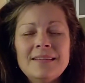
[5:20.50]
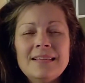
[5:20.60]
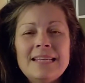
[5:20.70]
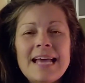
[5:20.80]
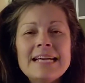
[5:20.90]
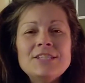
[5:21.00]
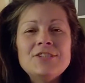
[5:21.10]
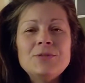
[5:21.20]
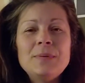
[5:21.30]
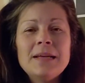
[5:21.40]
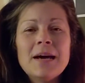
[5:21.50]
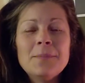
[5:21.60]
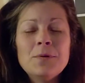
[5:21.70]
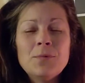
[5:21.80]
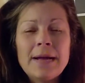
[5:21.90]
And as you become
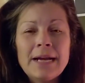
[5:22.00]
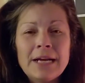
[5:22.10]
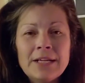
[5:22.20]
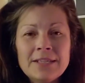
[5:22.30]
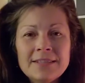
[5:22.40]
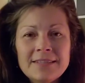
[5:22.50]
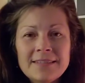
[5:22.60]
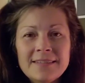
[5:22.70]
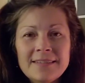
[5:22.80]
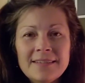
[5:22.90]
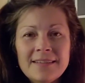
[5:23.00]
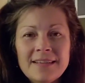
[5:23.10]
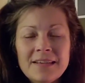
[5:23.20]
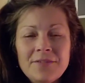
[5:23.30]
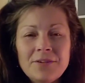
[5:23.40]
aware
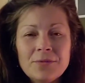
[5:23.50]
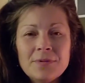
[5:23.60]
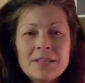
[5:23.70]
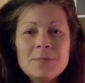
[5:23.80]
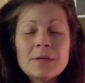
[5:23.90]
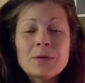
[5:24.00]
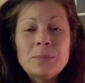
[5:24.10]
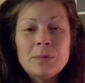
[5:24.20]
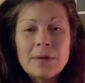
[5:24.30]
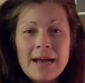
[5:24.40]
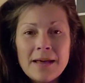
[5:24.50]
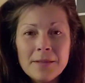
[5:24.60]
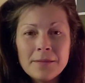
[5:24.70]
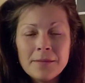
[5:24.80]
of your rhythmical breath,